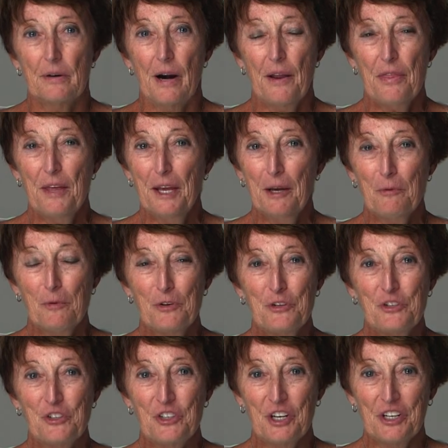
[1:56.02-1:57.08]
I think it
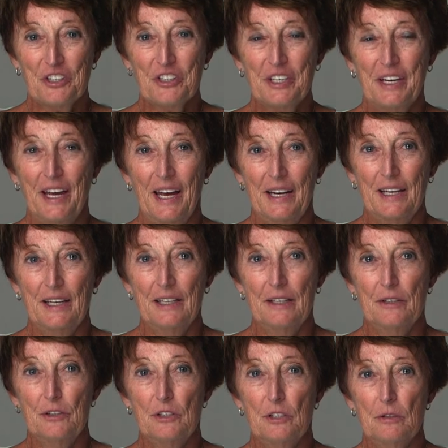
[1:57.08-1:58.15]
was just
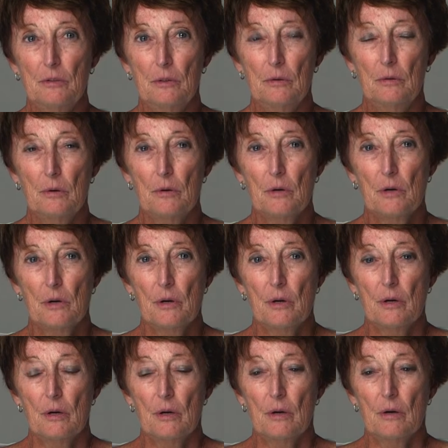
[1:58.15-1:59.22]
getting to
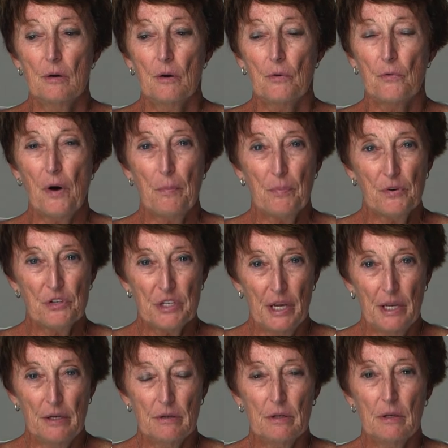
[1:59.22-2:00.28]

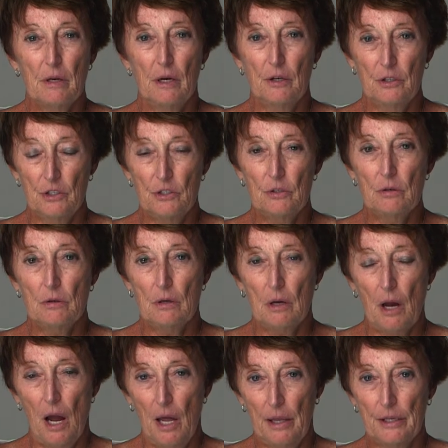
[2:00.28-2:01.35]
represent a good
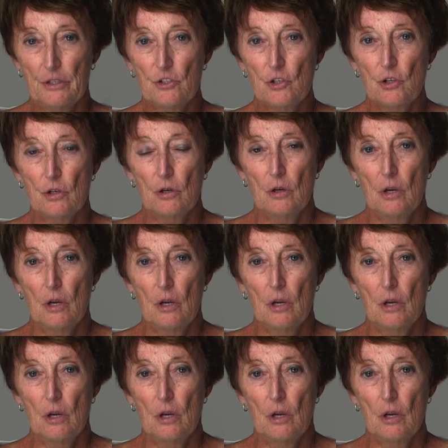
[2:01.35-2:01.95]
college